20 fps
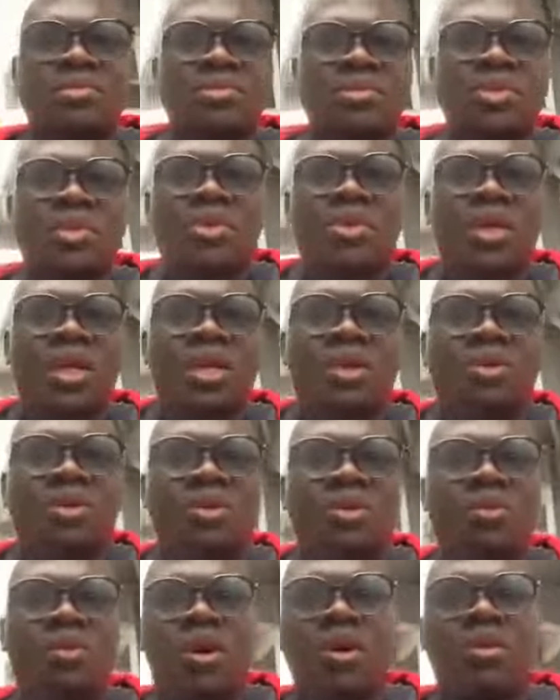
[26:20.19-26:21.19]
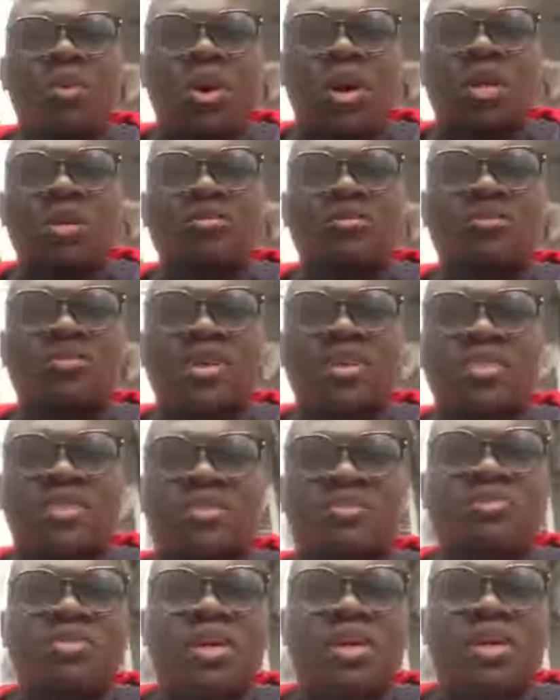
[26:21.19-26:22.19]
and get your ticket, and you have a
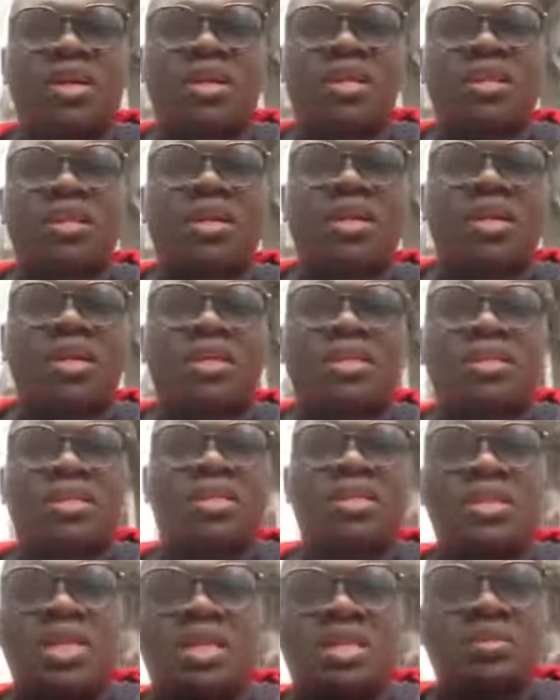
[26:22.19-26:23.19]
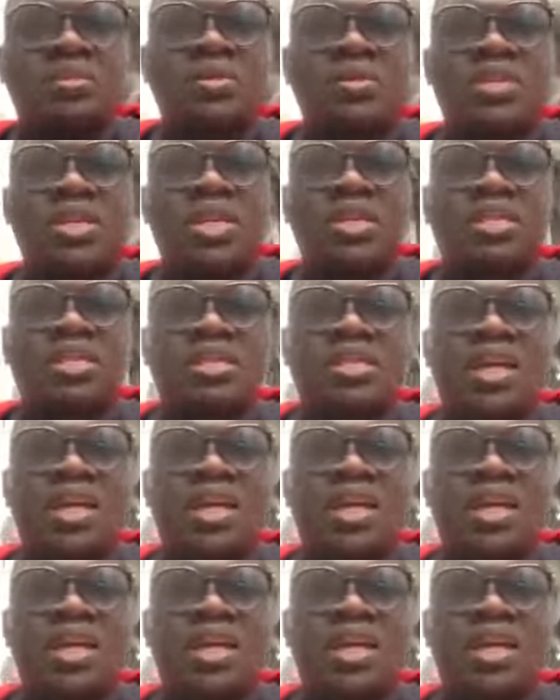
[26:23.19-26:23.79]
30% discount.